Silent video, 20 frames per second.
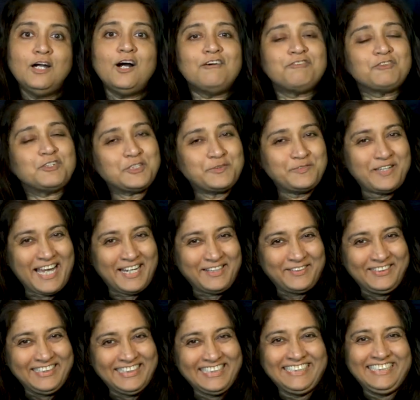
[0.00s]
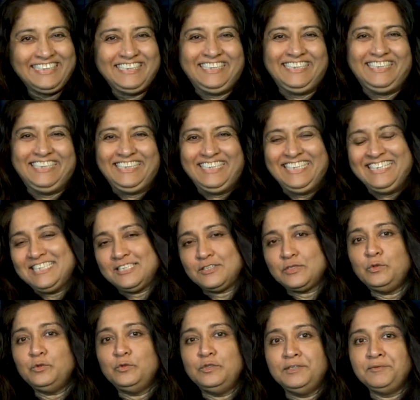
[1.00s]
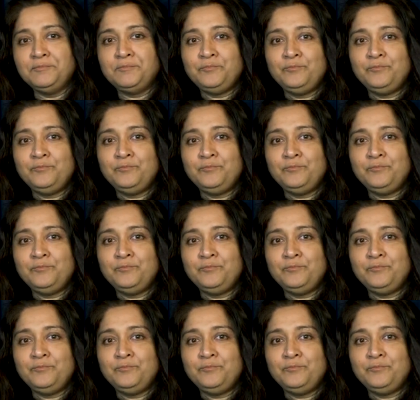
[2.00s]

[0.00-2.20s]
Of course, we had to learn it in school.